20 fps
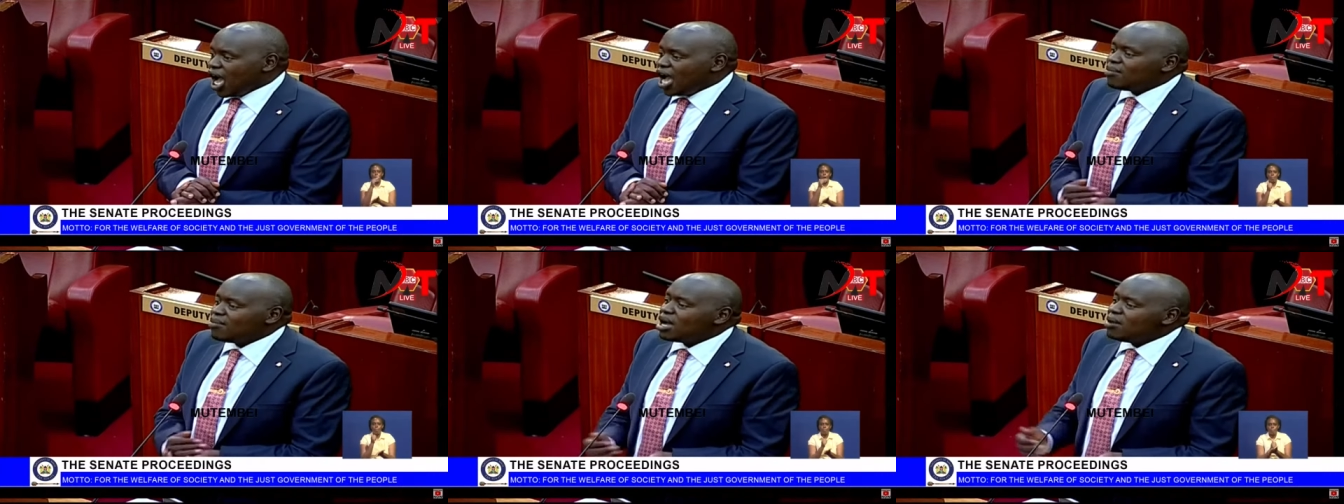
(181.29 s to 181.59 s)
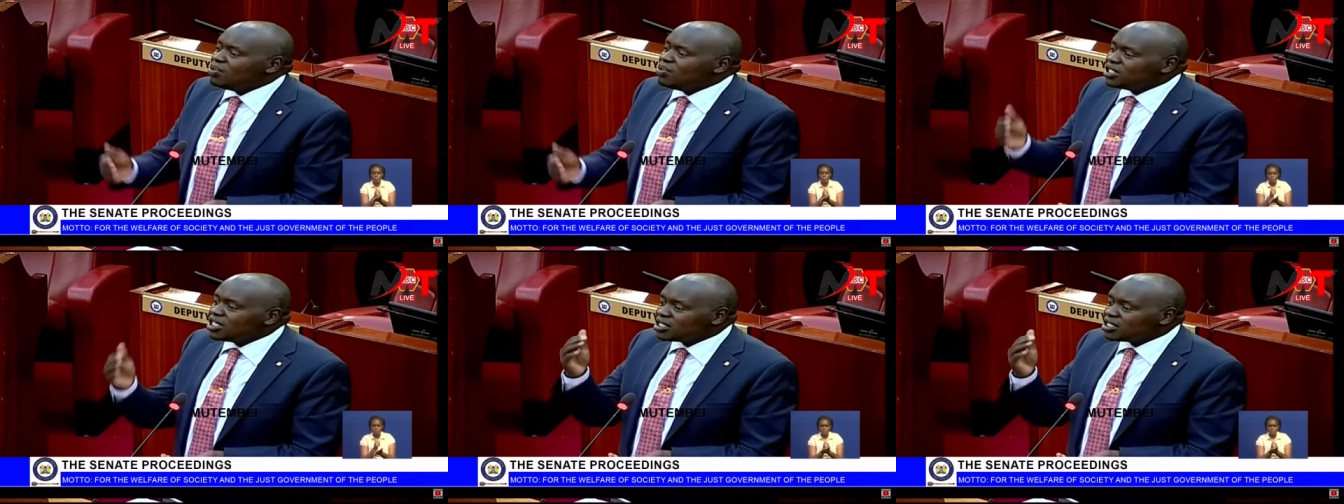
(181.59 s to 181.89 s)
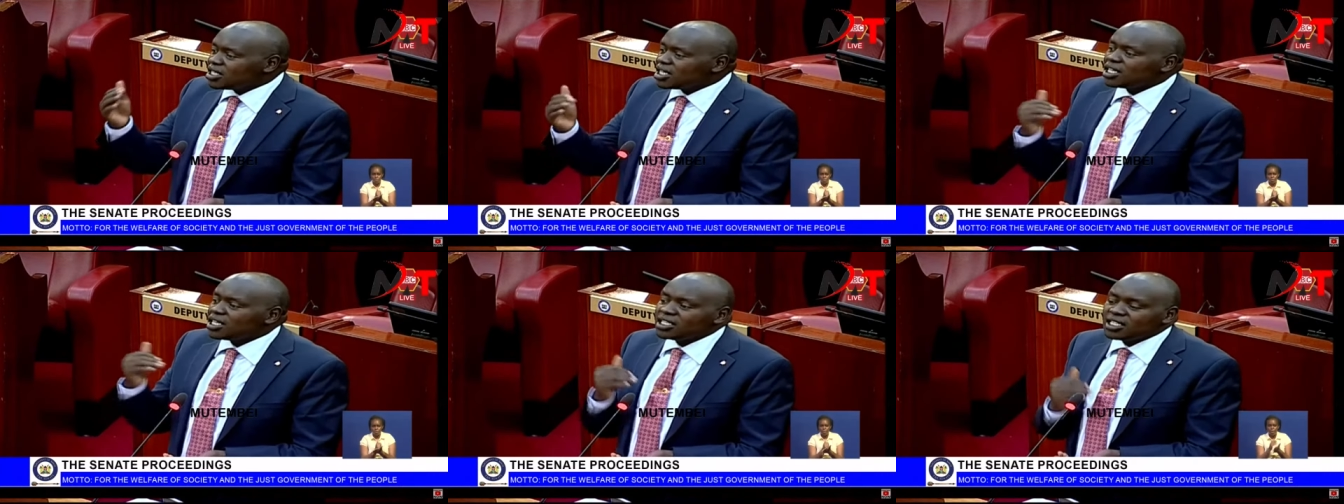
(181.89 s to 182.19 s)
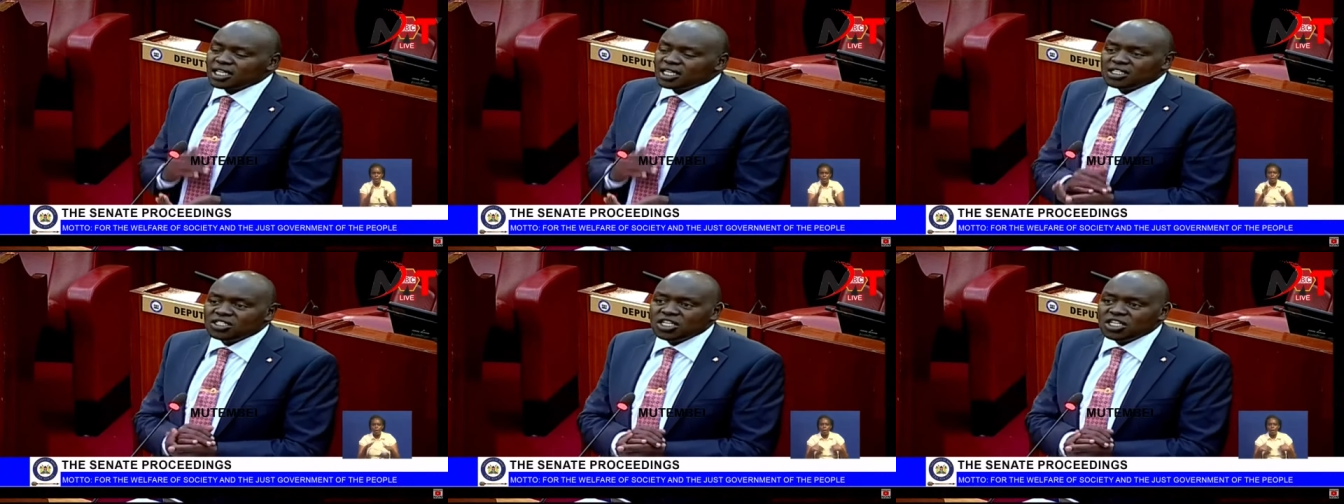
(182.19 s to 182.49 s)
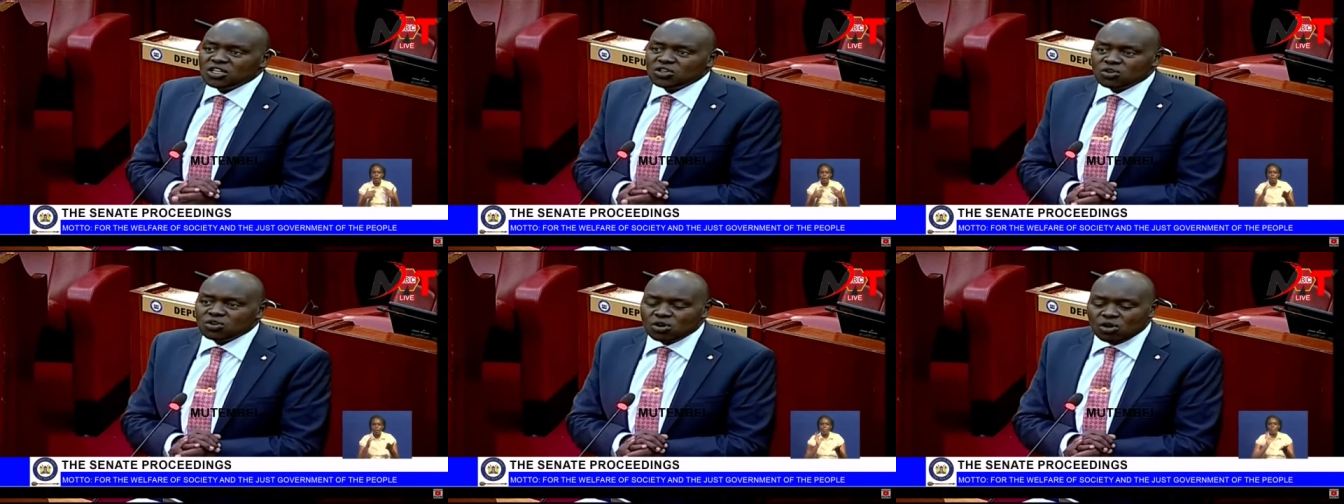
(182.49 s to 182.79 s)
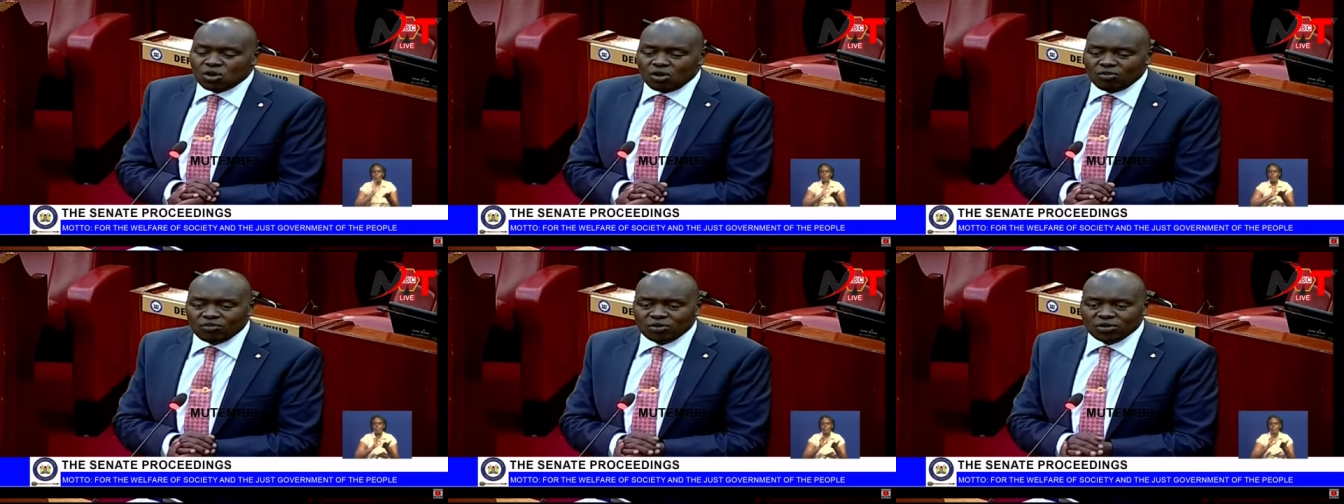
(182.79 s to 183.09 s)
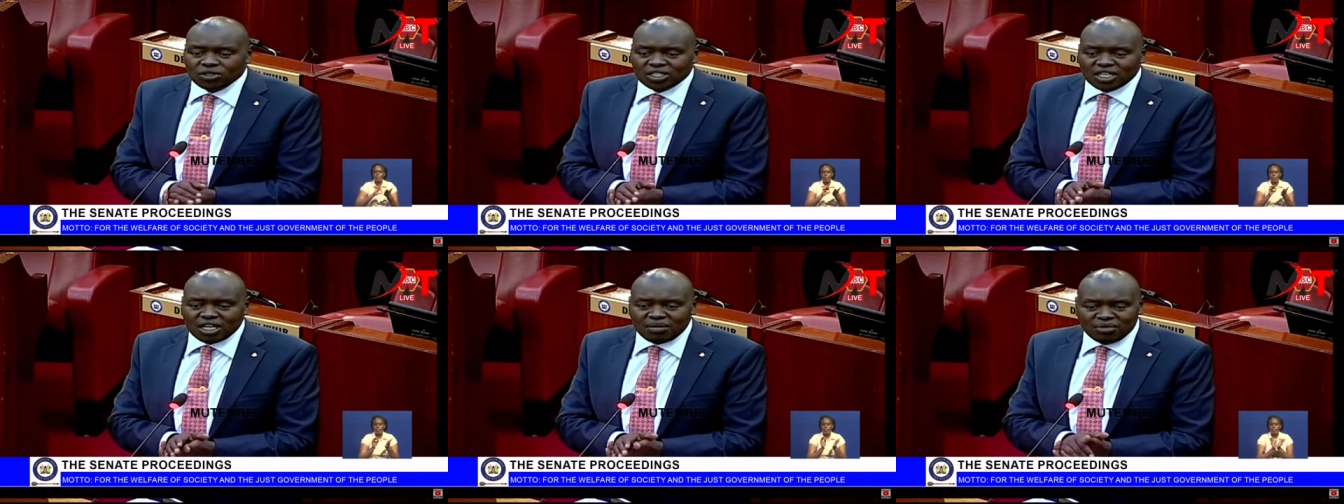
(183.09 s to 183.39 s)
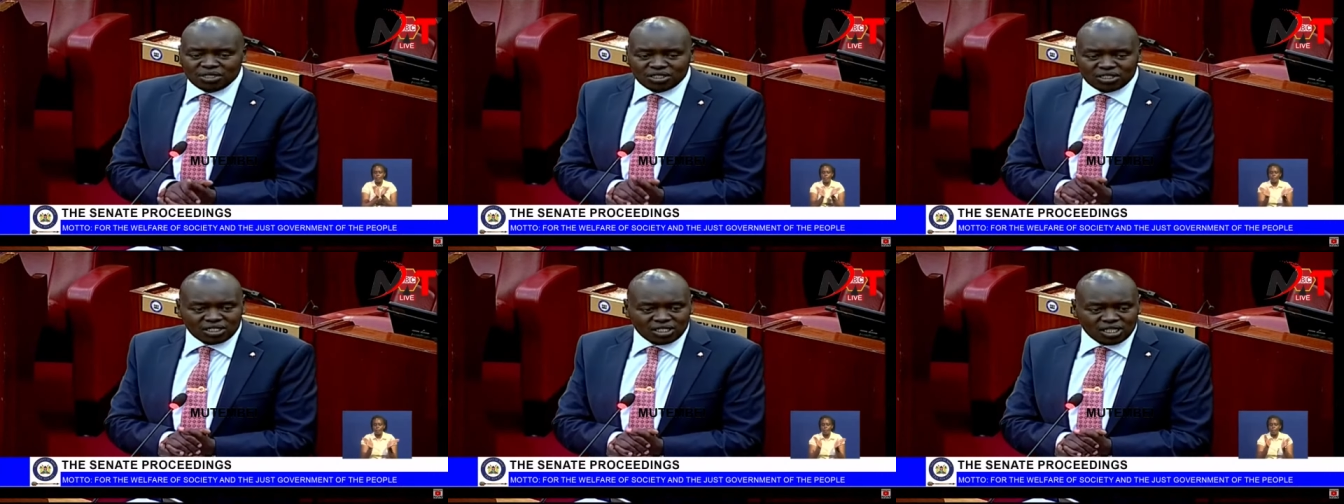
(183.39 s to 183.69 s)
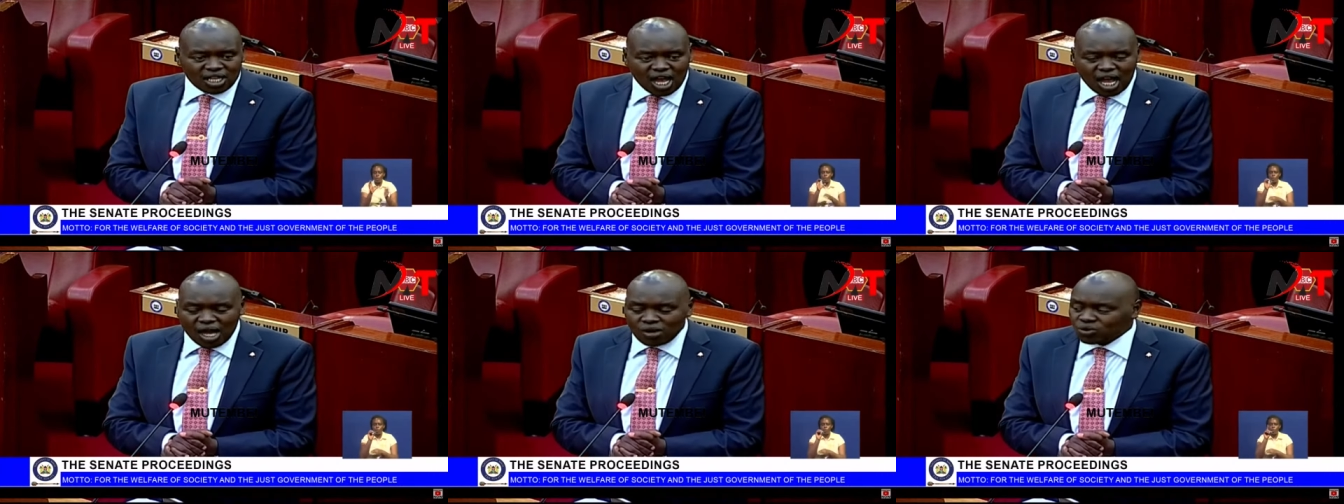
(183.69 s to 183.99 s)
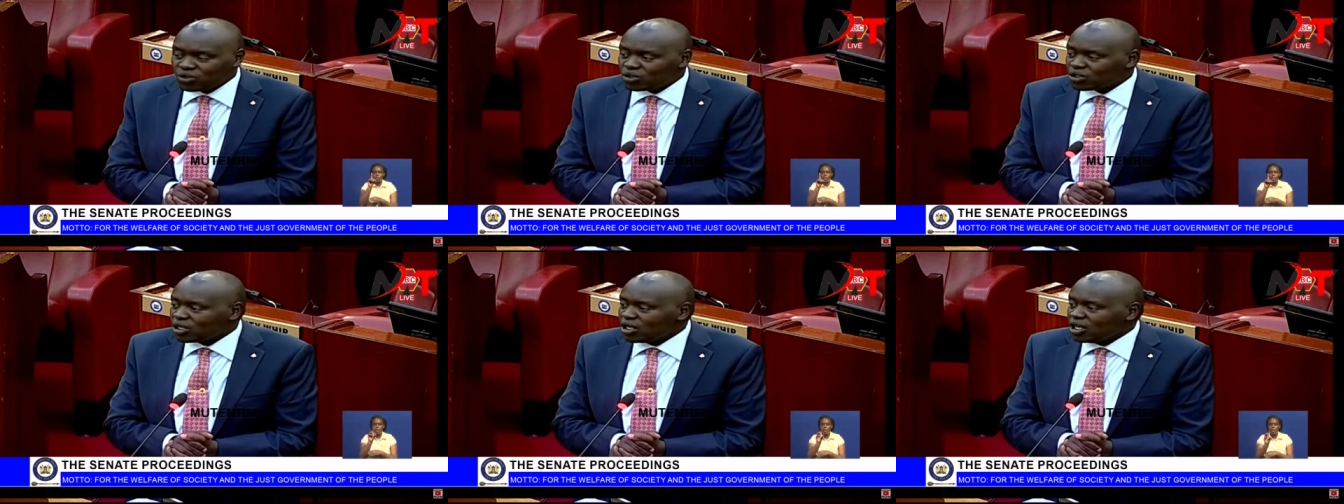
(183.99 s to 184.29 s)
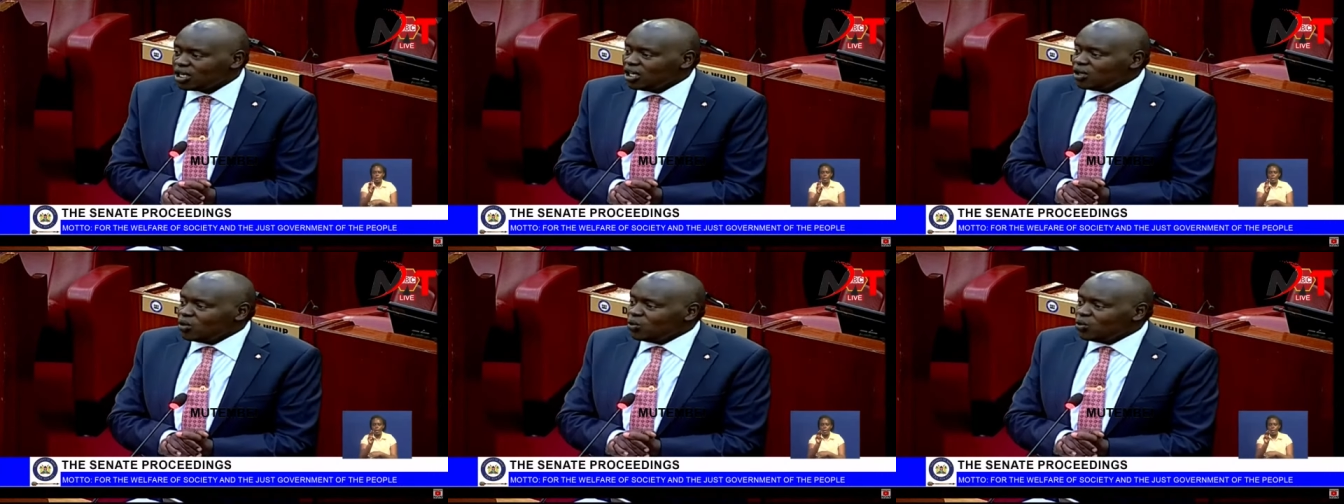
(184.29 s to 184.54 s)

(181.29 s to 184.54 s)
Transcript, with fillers: I'm happy the Secretary General of ODM is in the house.